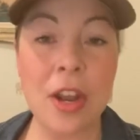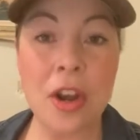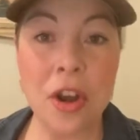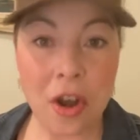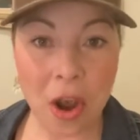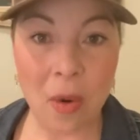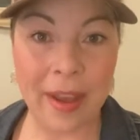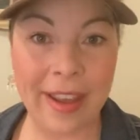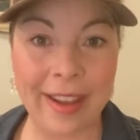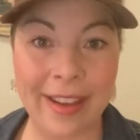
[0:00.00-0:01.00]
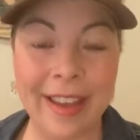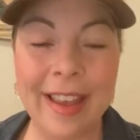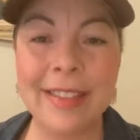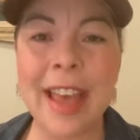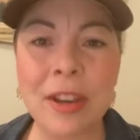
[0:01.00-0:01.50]
knowing
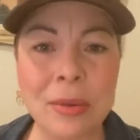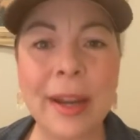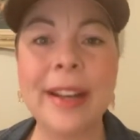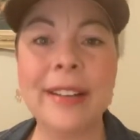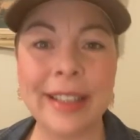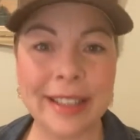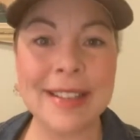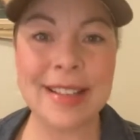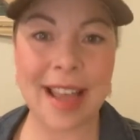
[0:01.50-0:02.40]
that greater is